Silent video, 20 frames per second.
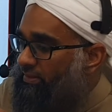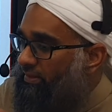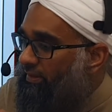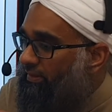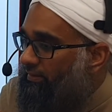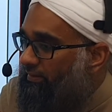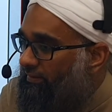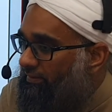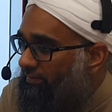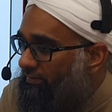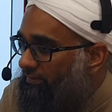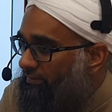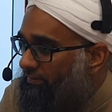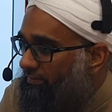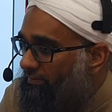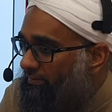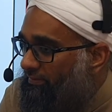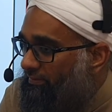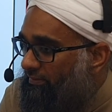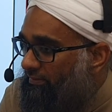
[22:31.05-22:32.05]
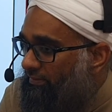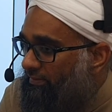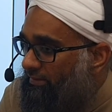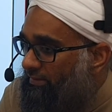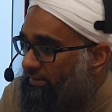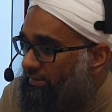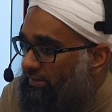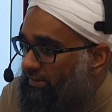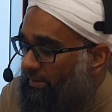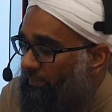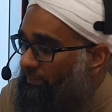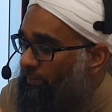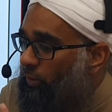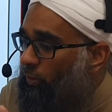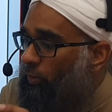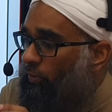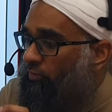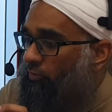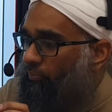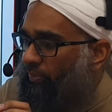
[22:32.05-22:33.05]
is it? Something
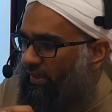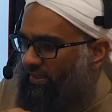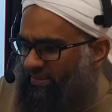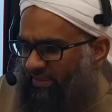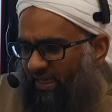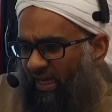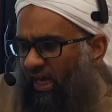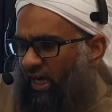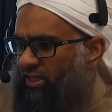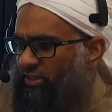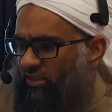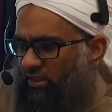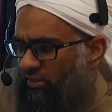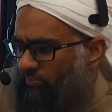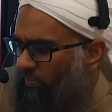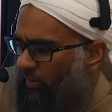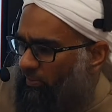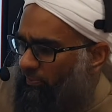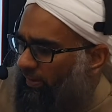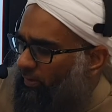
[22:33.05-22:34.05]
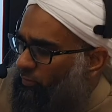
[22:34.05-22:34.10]
you eat with bread. It's in a hasha, it's probably